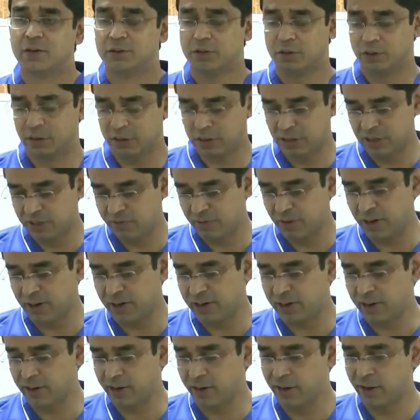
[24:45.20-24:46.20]
So there is a
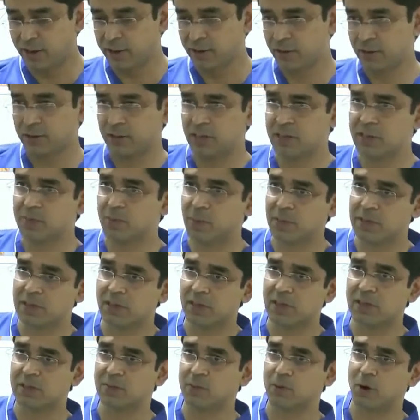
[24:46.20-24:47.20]
defect here, so this
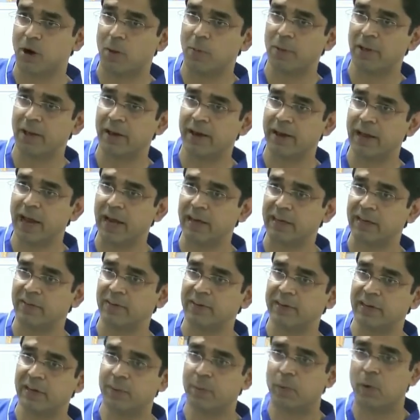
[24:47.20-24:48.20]
muscle is probably getting
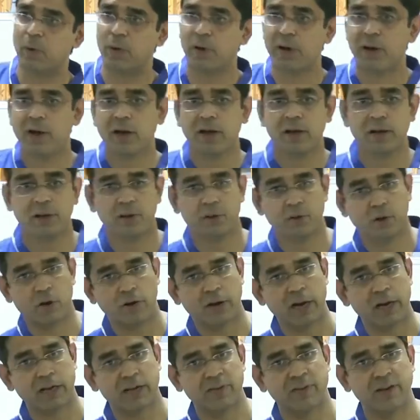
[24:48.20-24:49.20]
activated more,
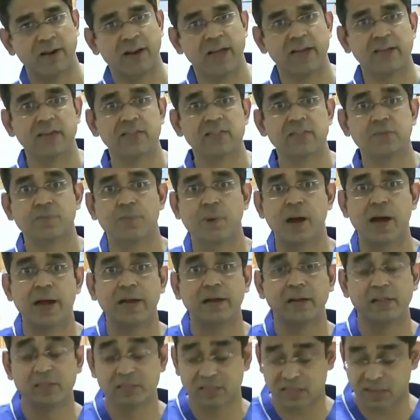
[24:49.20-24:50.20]
not activated less, and
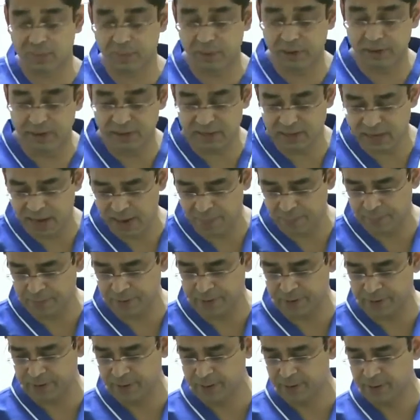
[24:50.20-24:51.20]
spinal stability is
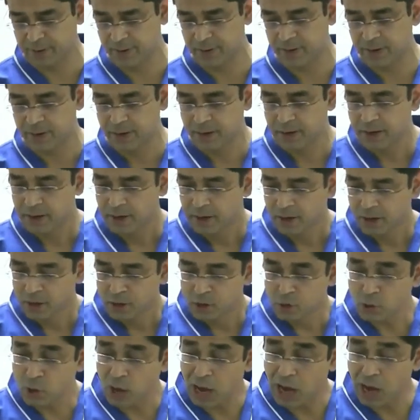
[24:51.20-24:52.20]
hampered.
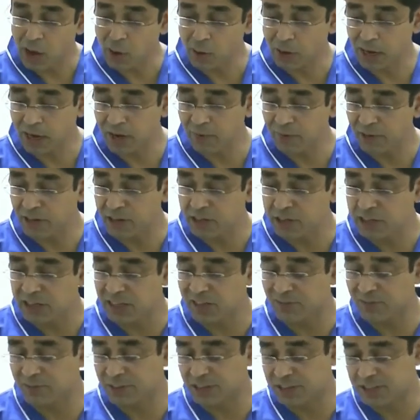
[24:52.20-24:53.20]
So how can we
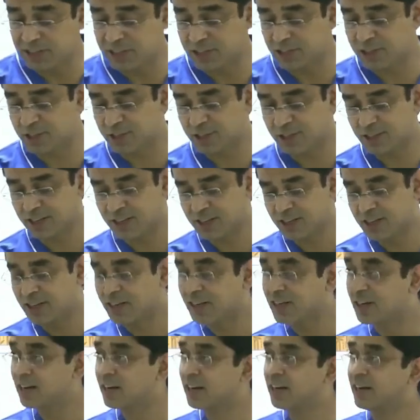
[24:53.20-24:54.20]
achieve this
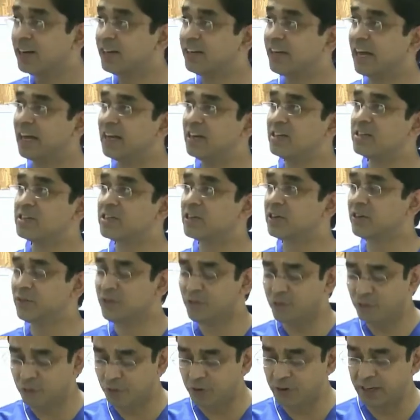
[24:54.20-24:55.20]

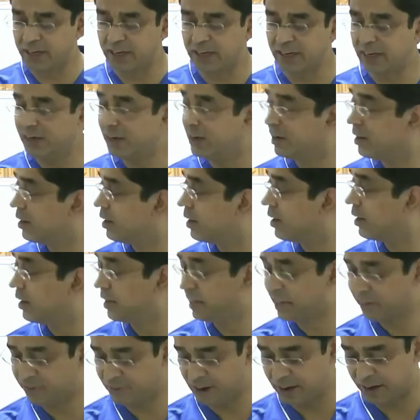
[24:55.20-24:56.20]
tension-free
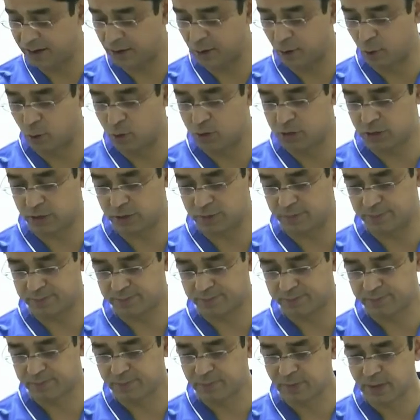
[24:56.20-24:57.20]
defect closure?
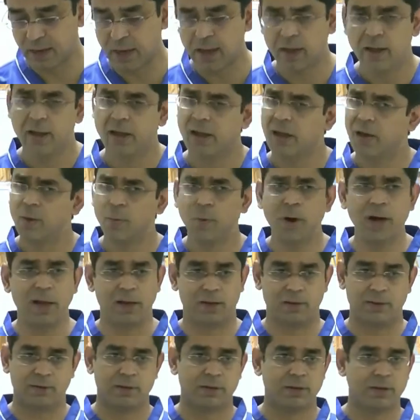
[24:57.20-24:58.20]

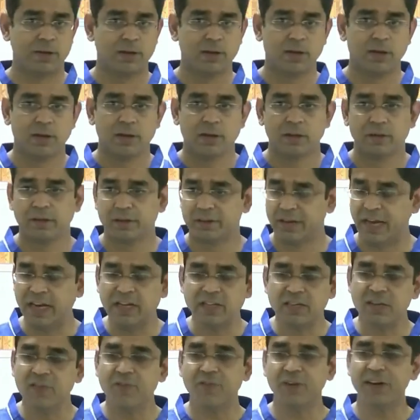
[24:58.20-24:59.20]
Well, The
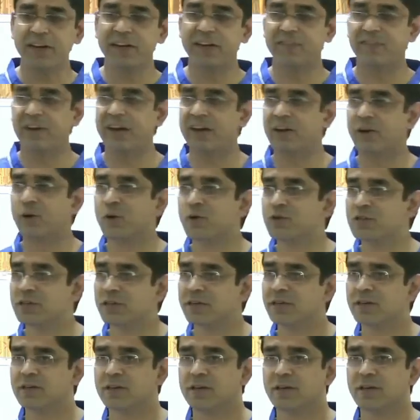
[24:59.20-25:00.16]
tension-free defect closure,